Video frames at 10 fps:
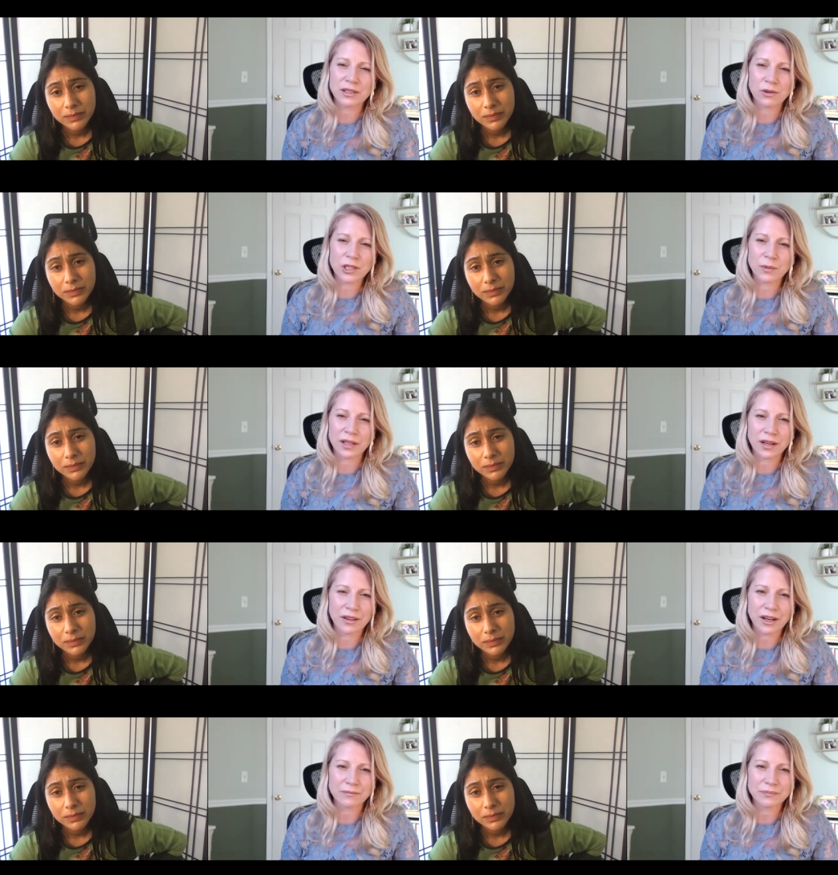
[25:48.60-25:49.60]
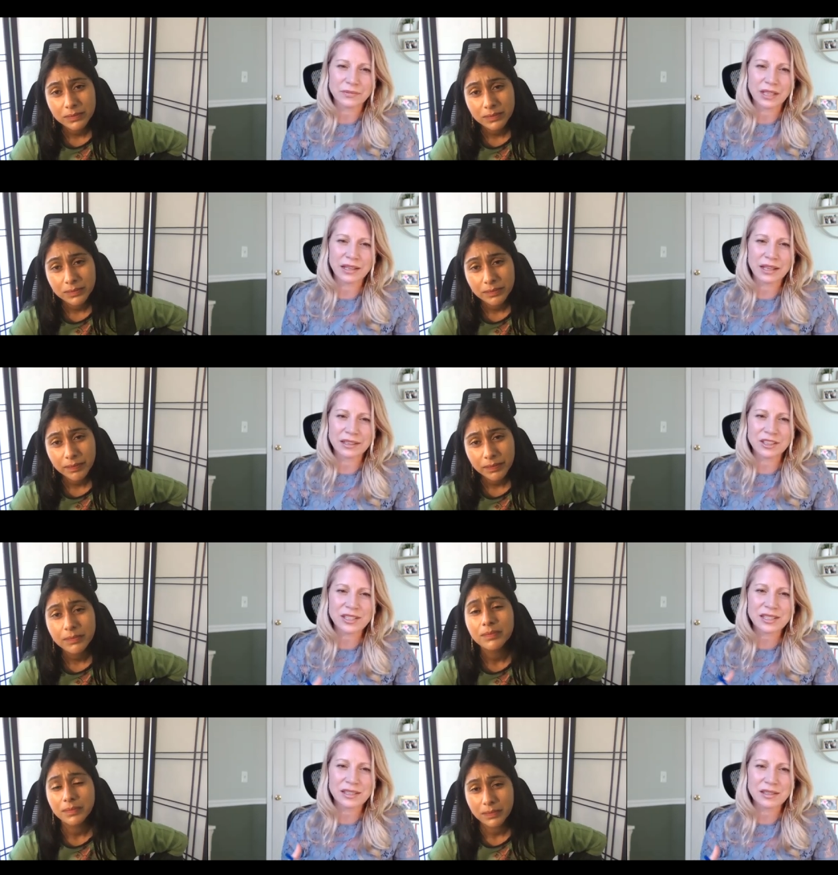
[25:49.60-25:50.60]
Speaker 1: towards one another. It
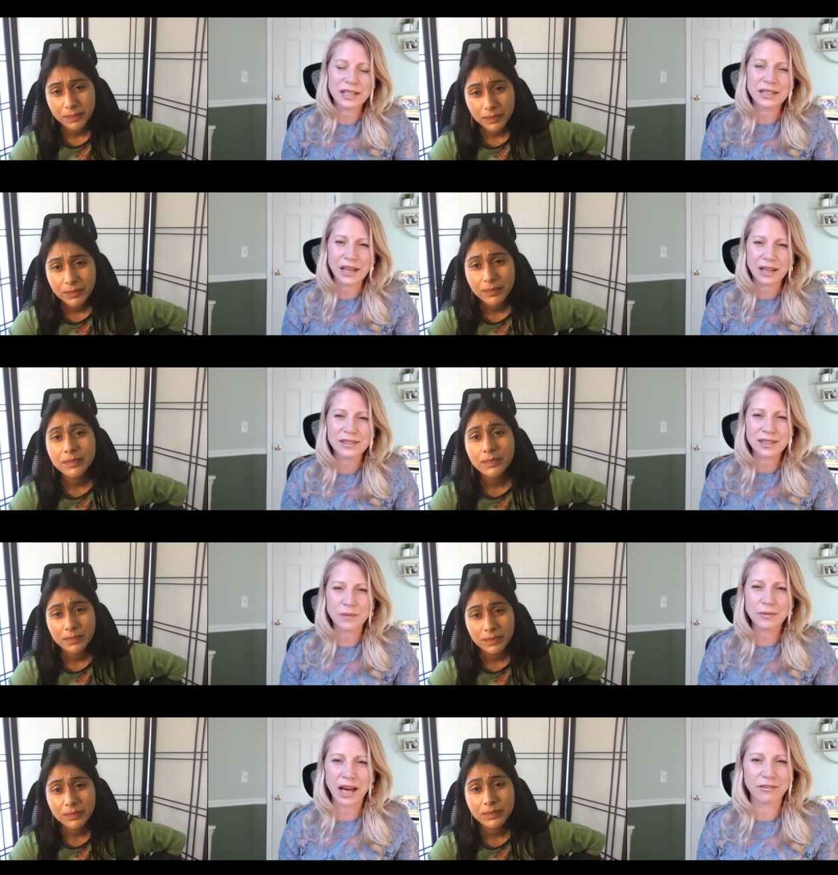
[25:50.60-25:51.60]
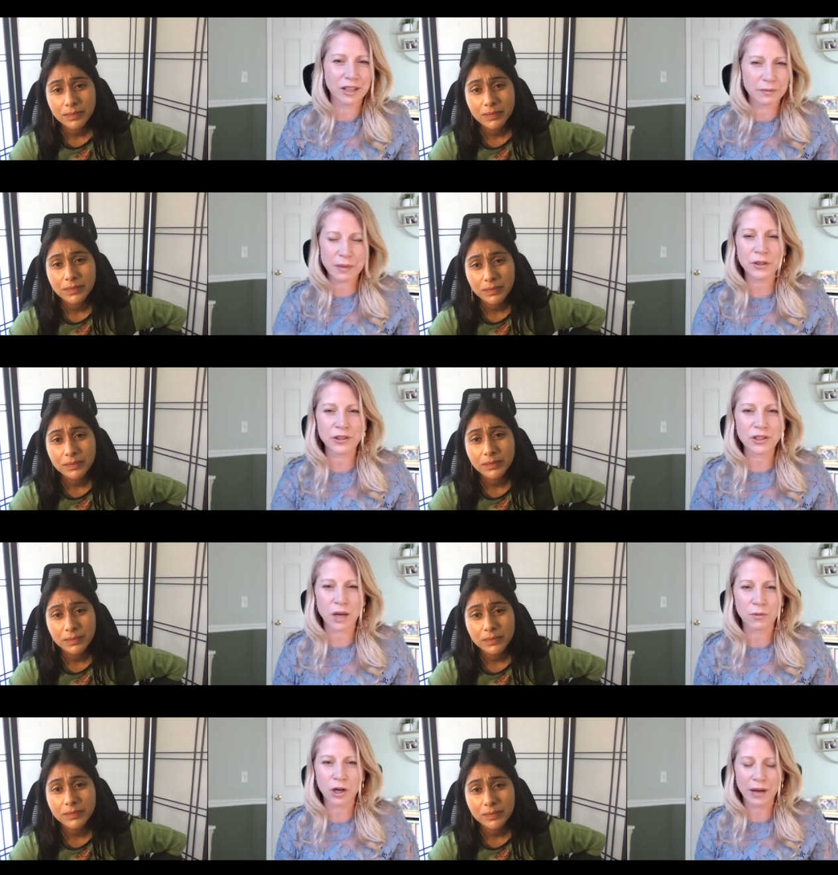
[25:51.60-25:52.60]
on some level, and maybe you can
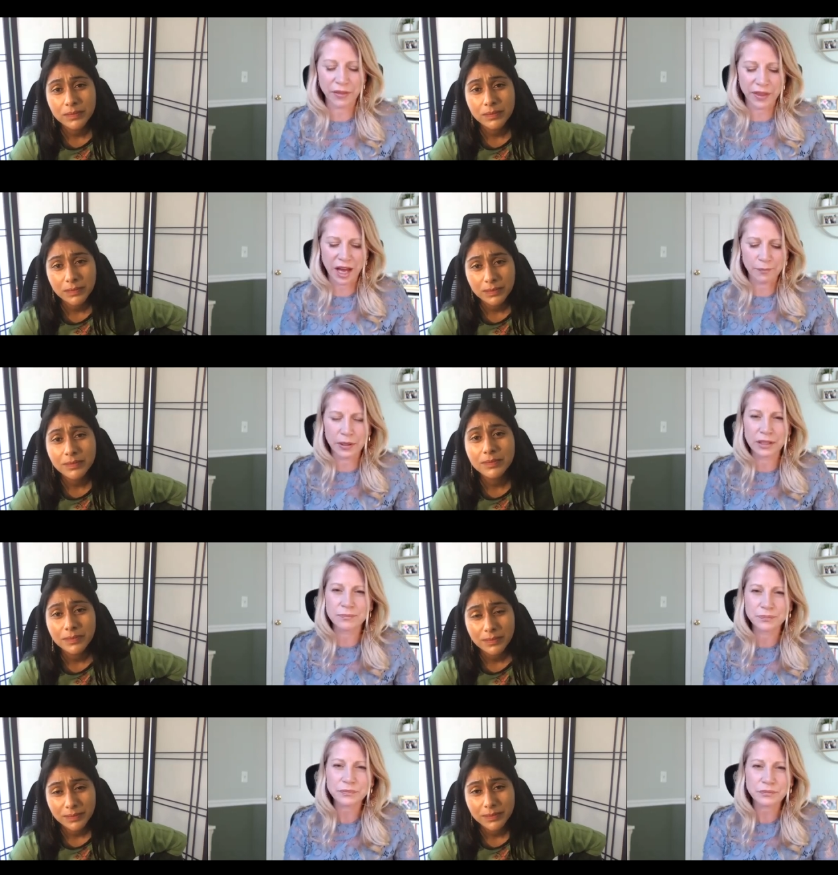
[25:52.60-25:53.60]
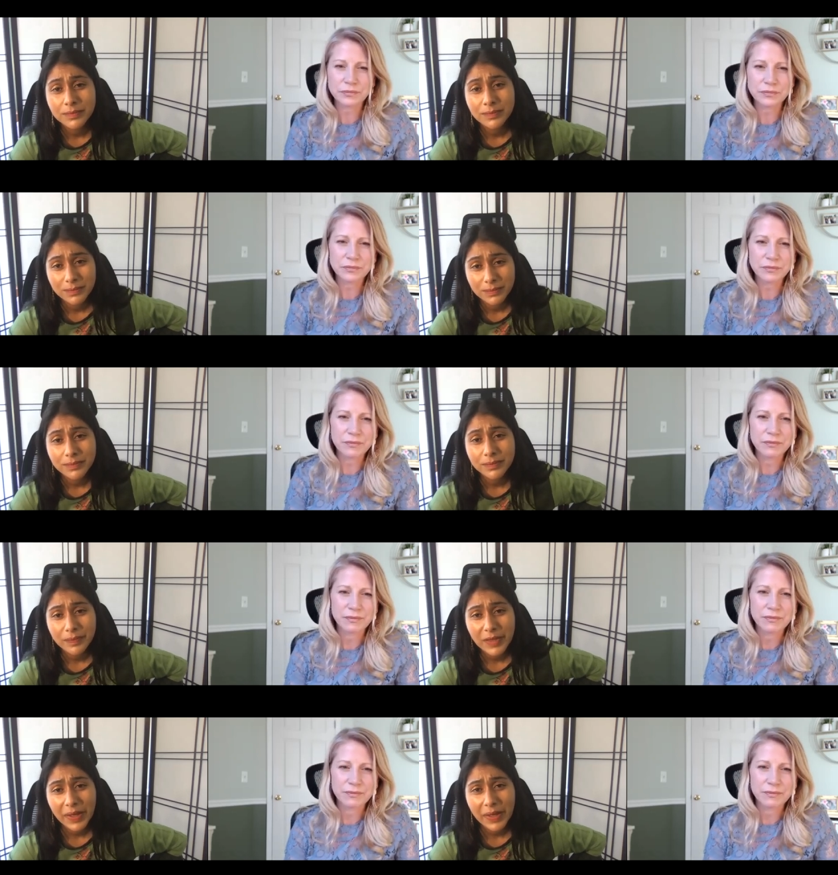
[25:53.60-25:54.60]
talk more about that, but.
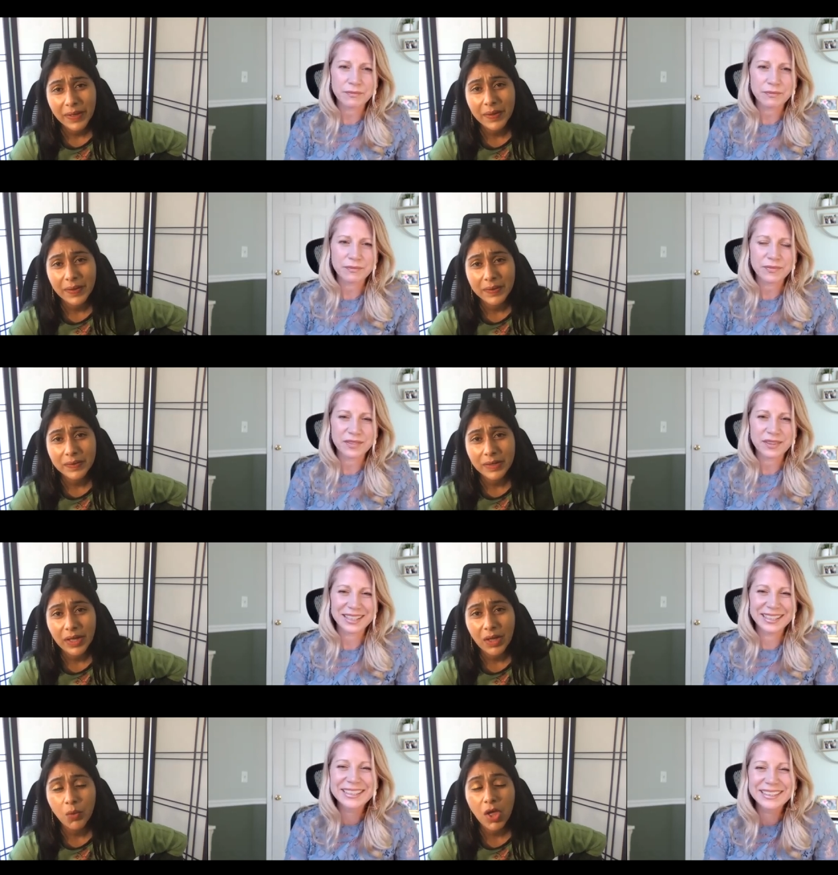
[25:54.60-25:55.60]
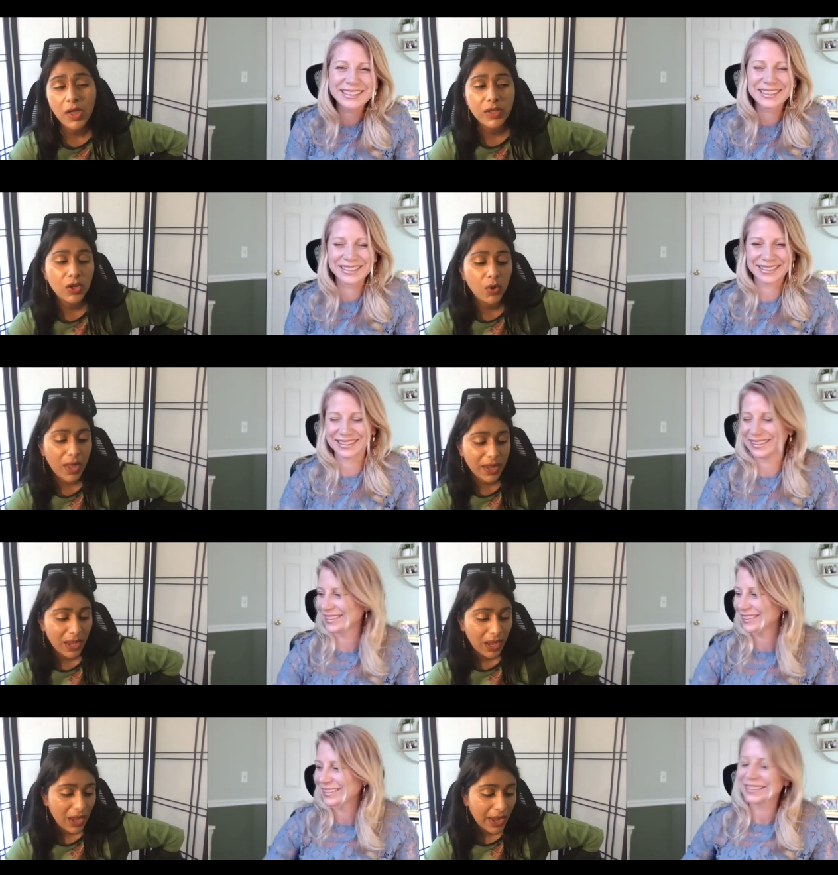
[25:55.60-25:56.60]
Speaker 2: Yeah. Well, you know,
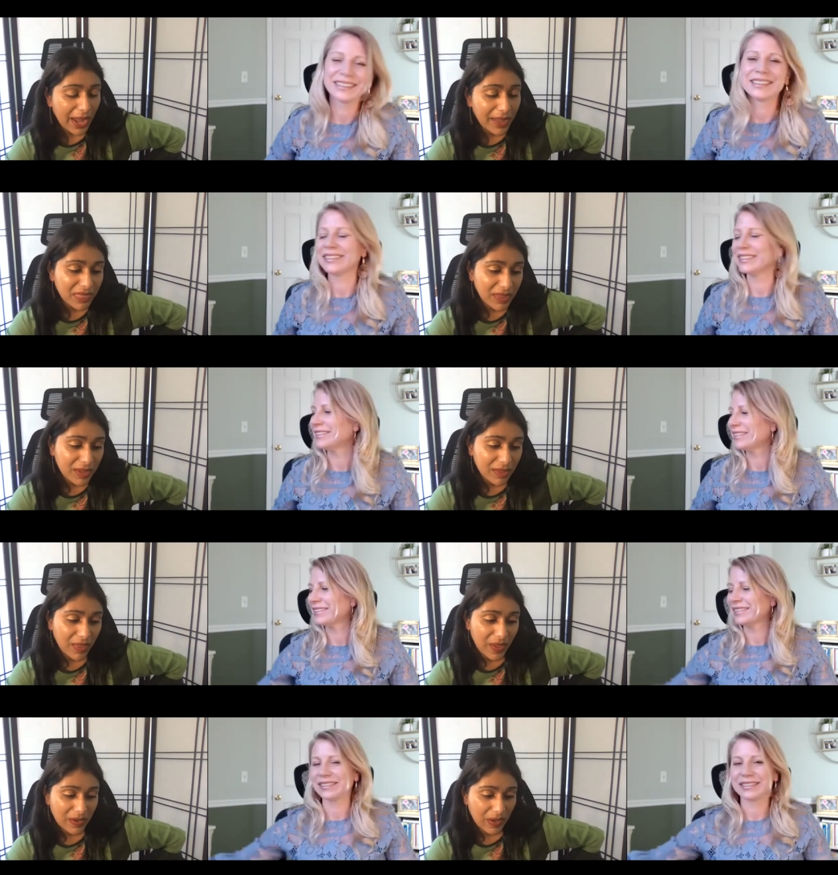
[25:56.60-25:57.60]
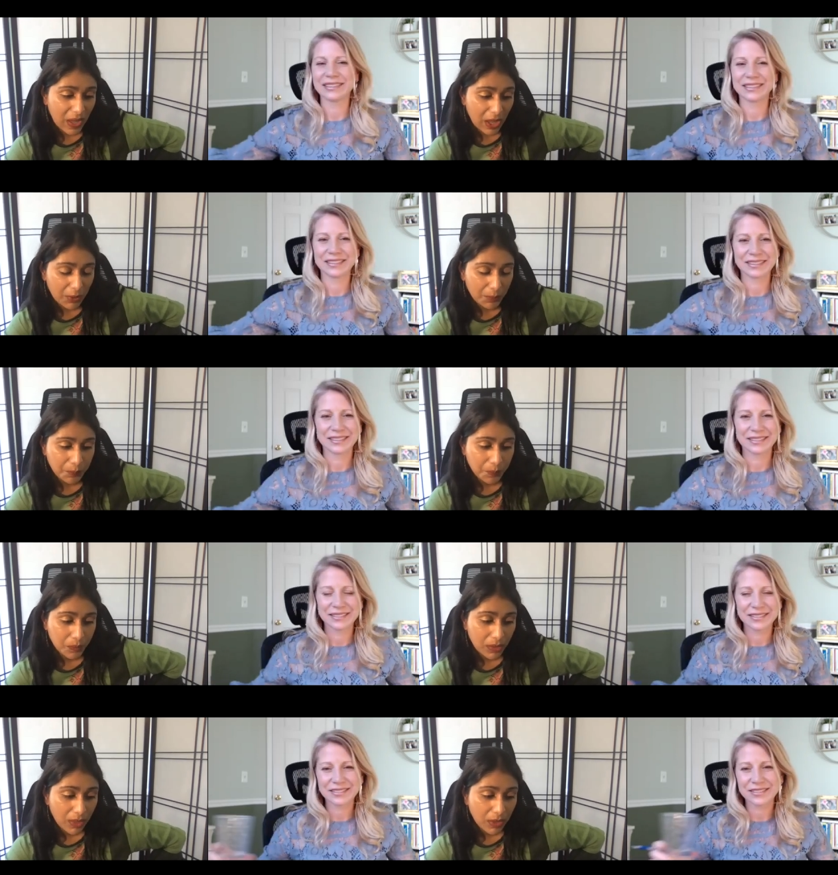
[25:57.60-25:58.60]
I think that,
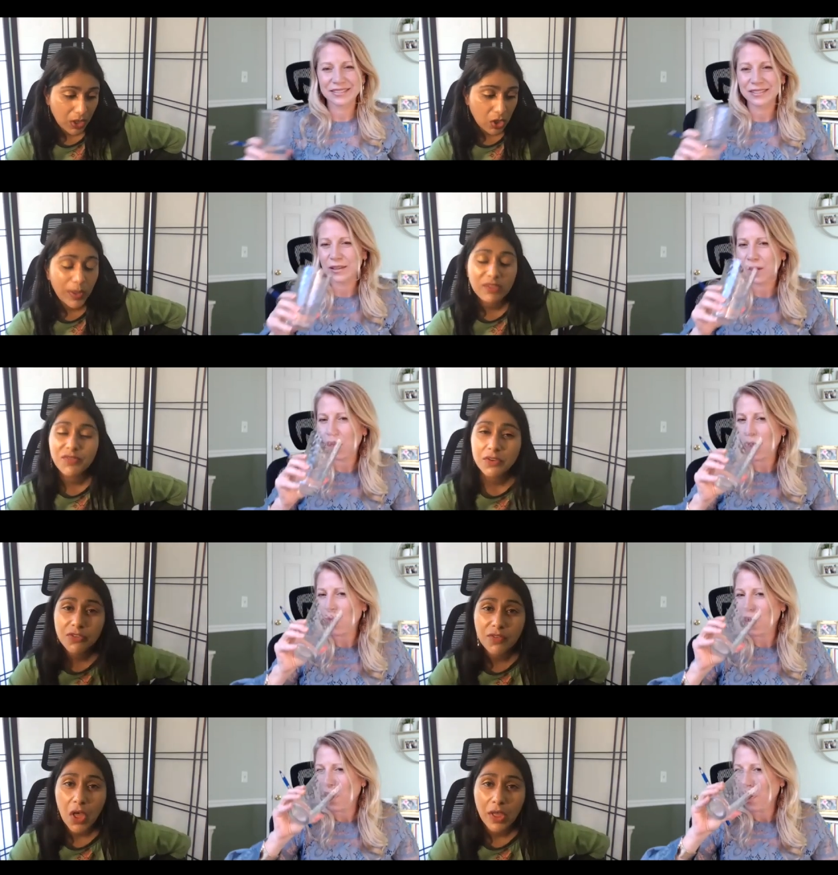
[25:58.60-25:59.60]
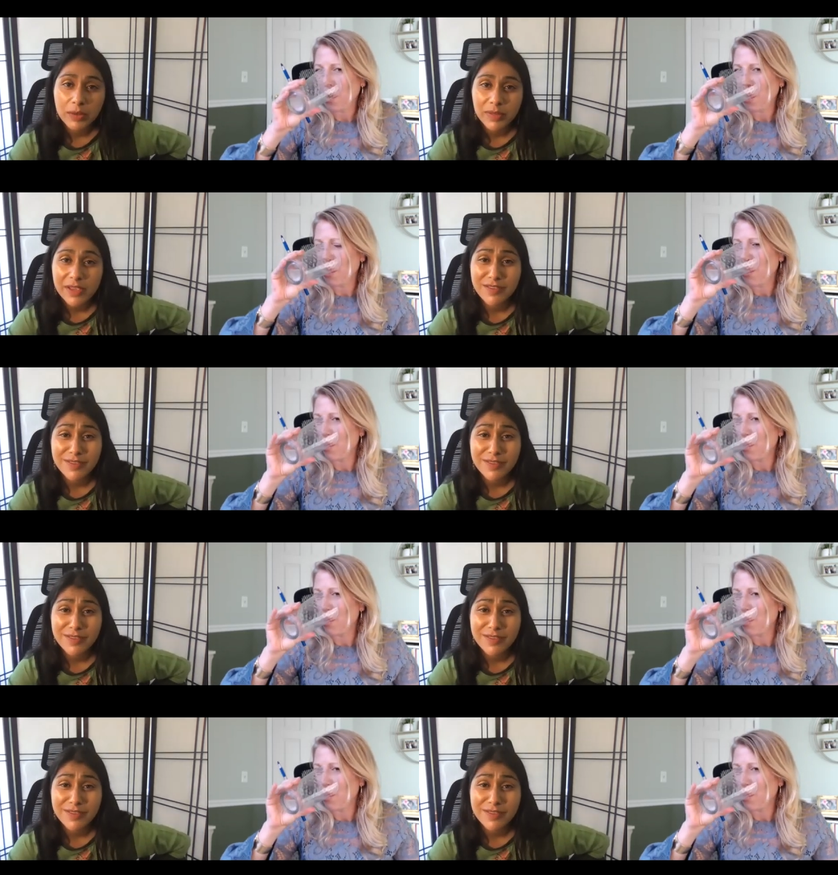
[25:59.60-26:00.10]
you know, first of all, in places